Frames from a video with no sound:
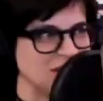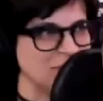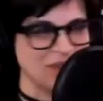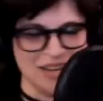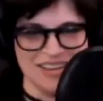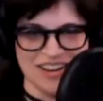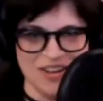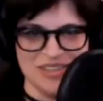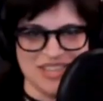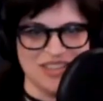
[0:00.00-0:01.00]
but no,
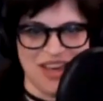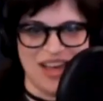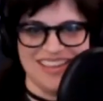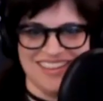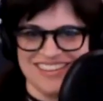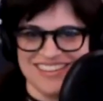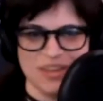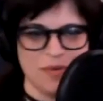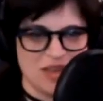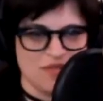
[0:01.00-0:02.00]
I still thought no,
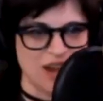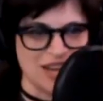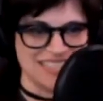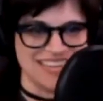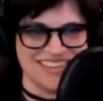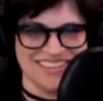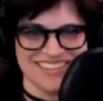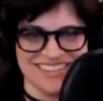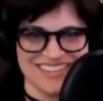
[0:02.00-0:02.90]
the way I'm, you phrased it. I